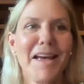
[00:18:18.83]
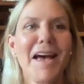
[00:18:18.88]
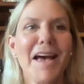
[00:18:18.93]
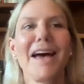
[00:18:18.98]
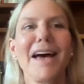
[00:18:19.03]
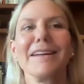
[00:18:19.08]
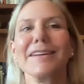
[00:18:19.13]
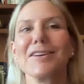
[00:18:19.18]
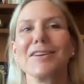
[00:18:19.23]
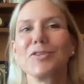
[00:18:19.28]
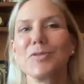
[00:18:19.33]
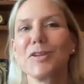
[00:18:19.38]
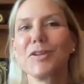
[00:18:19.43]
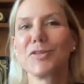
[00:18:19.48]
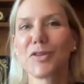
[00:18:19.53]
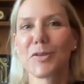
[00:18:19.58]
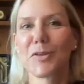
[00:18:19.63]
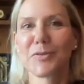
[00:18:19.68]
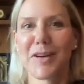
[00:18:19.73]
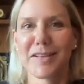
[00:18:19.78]
and increase
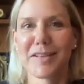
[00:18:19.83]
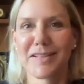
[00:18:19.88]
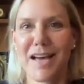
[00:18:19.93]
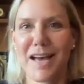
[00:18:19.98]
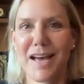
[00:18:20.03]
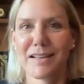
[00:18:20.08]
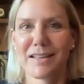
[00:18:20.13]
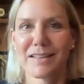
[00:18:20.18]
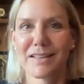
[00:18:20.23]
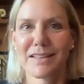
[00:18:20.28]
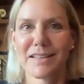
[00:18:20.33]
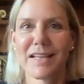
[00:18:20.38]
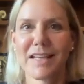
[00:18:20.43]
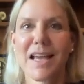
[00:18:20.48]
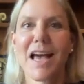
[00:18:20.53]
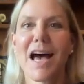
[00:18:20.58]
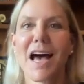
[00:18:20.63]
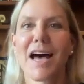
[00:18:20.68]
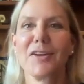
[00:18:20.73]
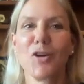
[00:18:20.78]
our
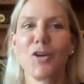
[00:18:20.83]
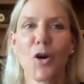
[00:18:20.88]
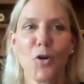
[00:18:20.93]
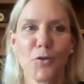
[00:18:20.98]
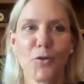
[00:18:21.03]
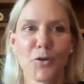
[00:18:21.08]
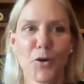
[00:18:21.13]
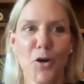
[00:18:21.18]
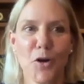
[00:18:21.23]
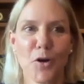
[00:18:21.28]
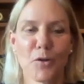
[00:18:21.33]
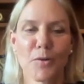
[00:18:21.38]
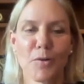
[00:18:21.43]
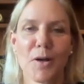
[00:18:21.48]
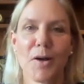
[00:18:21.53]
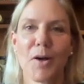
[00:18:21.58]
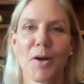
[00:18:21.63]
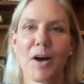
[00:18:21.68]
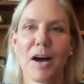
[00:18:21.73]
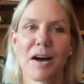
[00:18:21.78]
vitality and overall
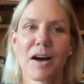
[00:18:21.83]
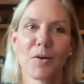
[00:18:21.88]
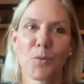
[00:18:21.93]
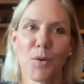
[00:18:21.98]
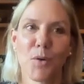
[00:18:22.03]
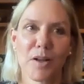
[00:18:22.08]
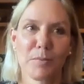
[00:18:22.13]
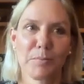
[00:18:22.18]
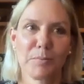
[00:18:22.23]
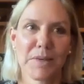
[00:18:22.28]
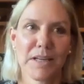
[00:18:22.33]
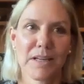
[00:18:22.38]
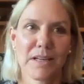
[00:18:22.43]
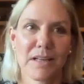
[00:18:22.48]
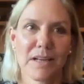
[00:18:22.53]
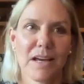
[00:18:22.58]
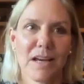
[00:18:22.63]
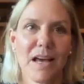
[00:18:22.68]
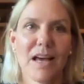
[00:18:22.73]
well-being.